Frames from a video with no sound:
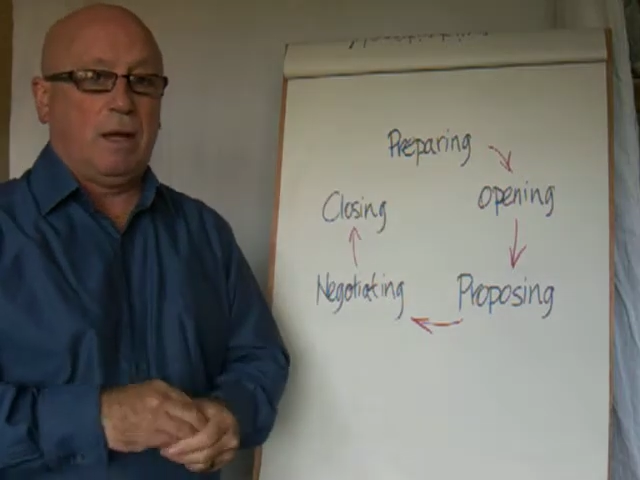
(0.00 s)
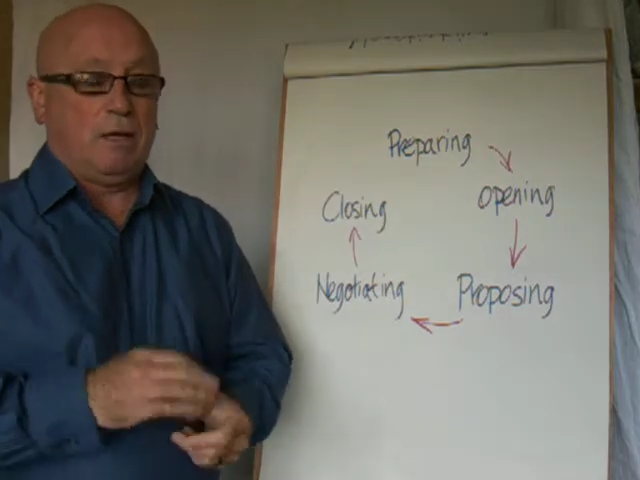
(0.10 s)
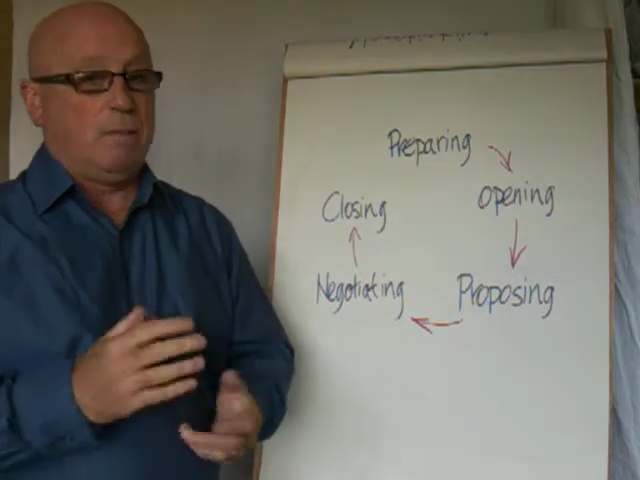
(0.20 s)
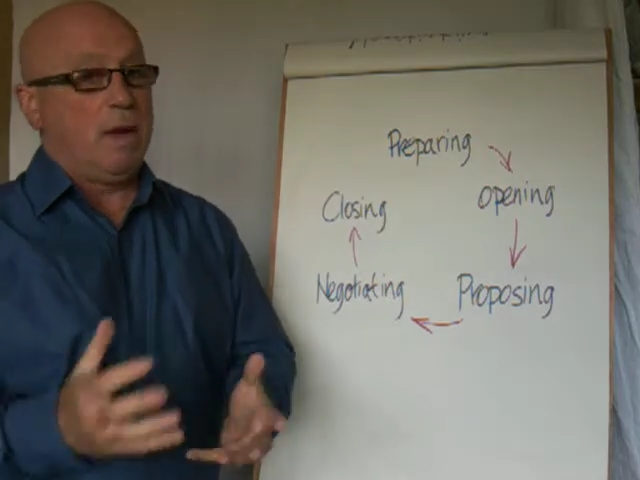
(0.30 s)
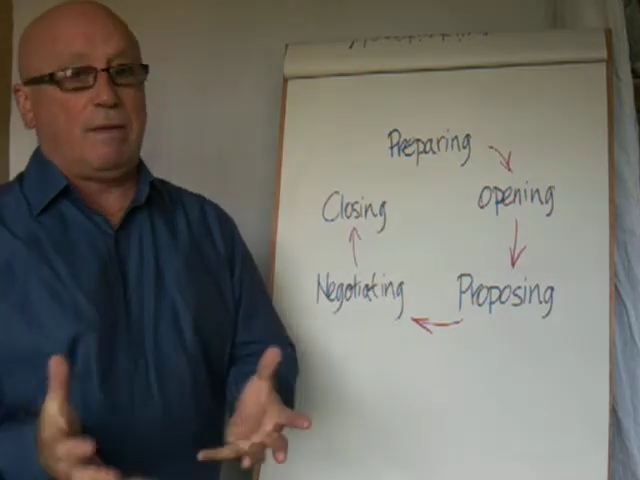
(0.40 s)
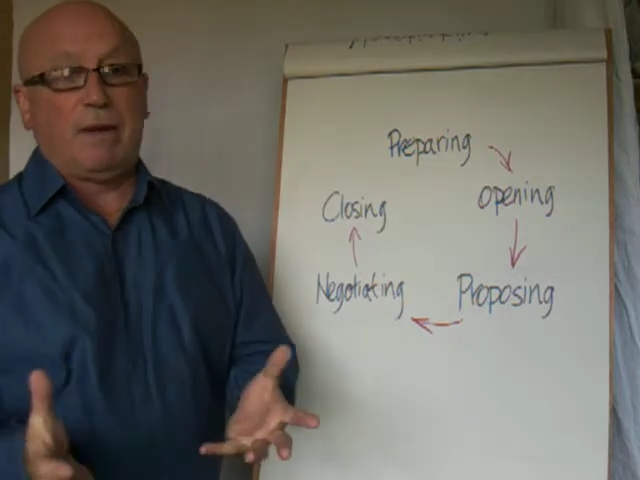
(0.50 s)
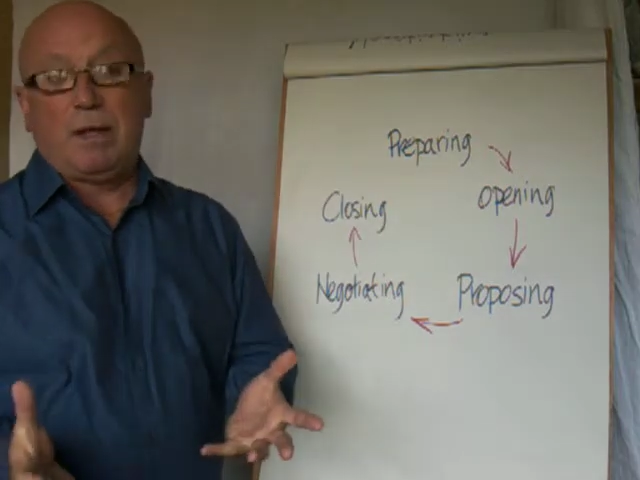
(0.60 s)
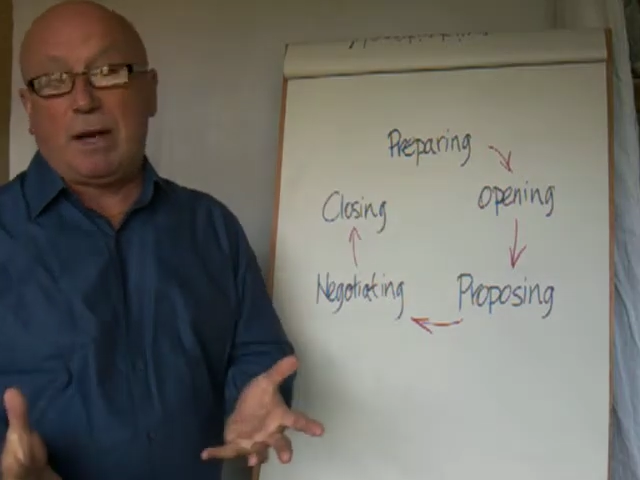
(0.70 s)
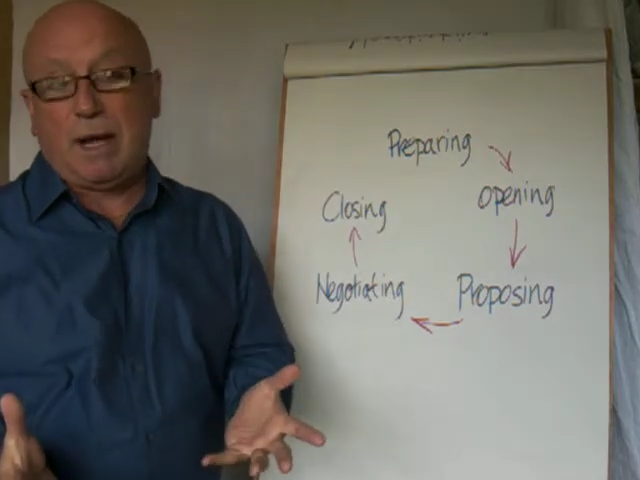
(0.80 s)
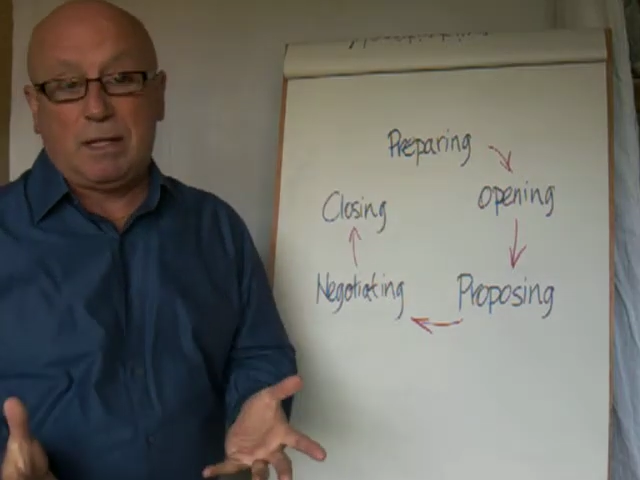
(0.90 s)
You may have
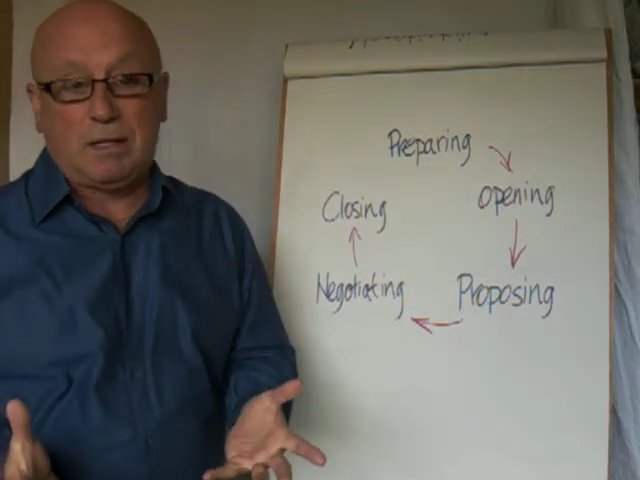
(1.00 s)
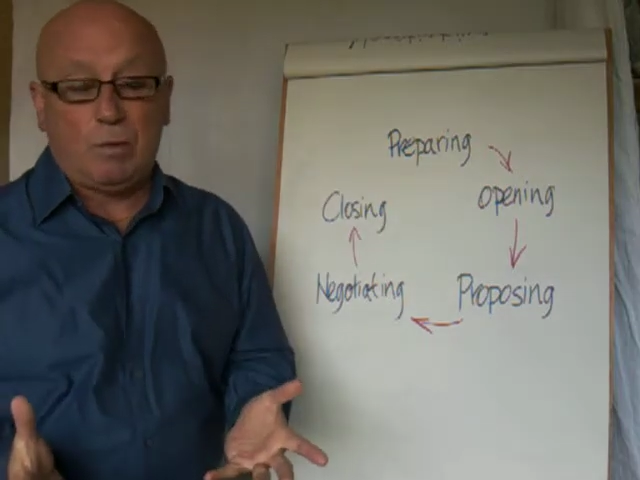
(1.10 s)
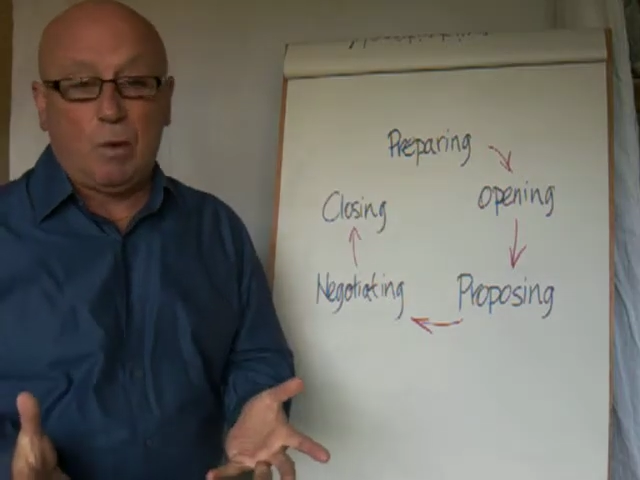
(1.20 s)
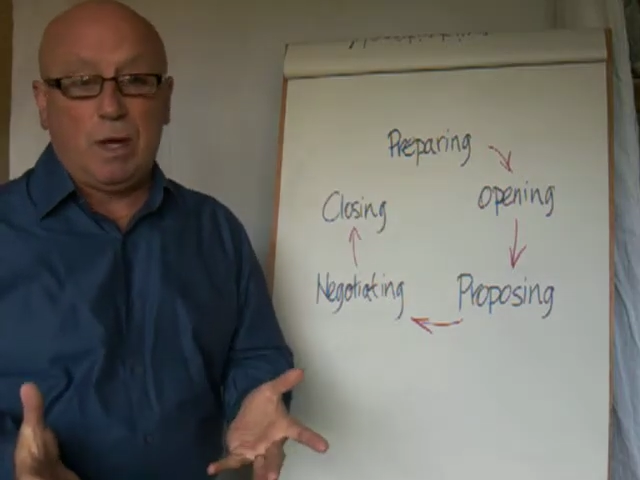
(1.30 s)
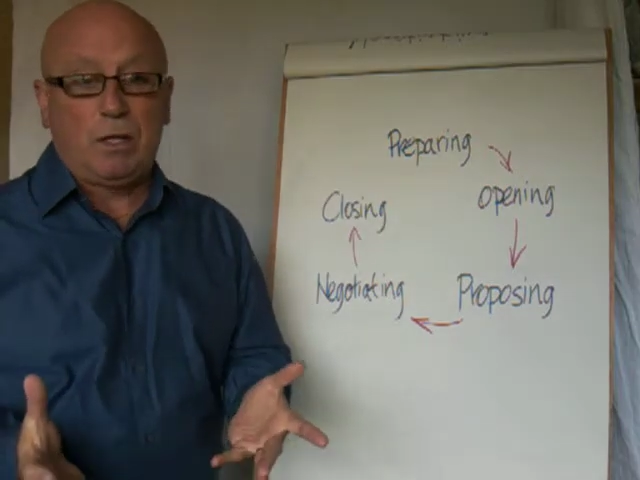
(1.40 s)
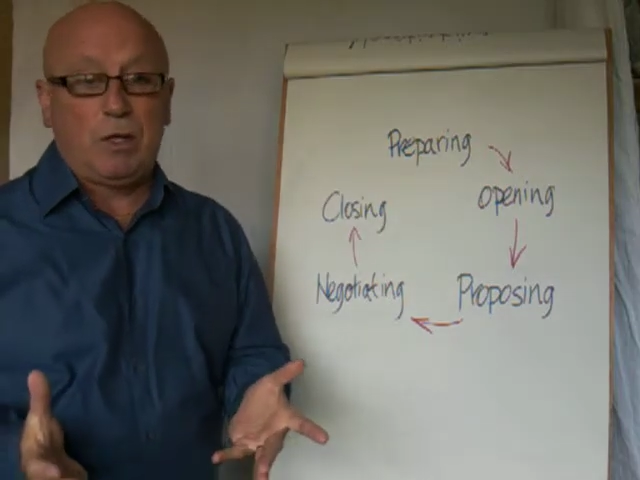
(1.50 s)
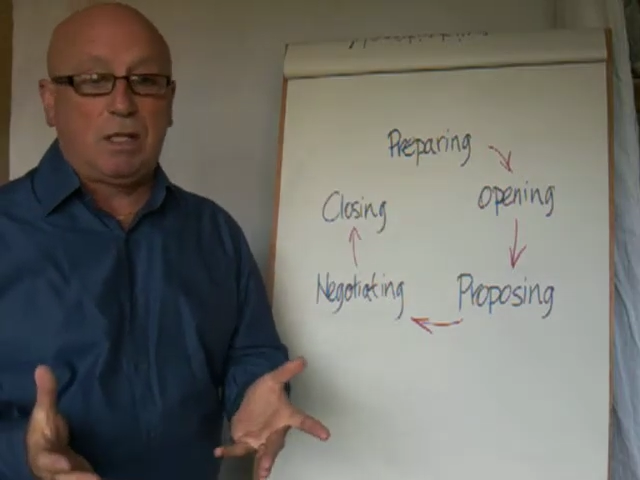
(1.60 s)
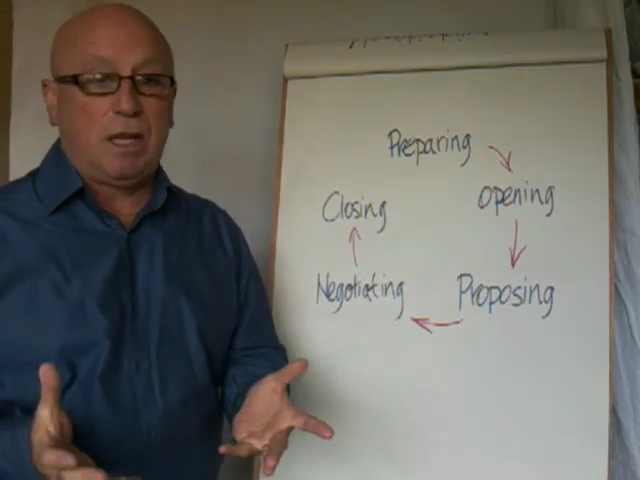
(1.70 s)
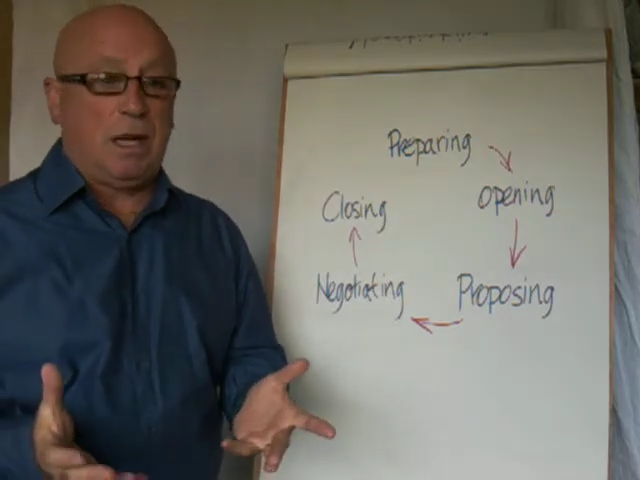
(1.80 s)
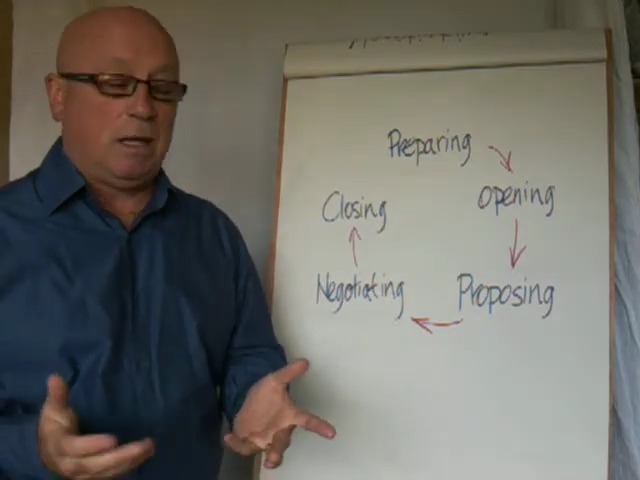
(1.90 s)
another item where you
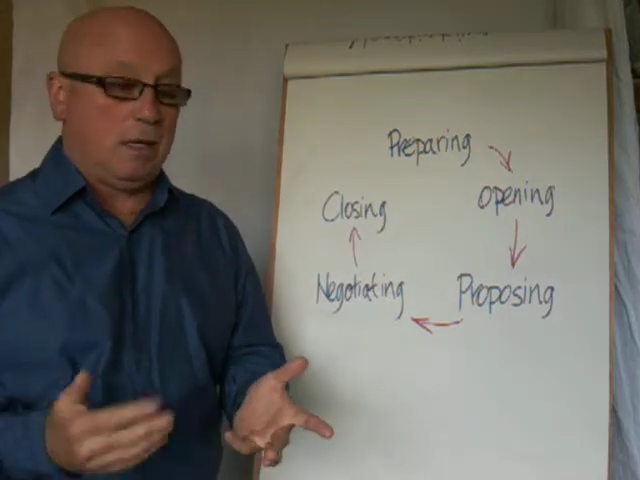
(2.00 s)
say,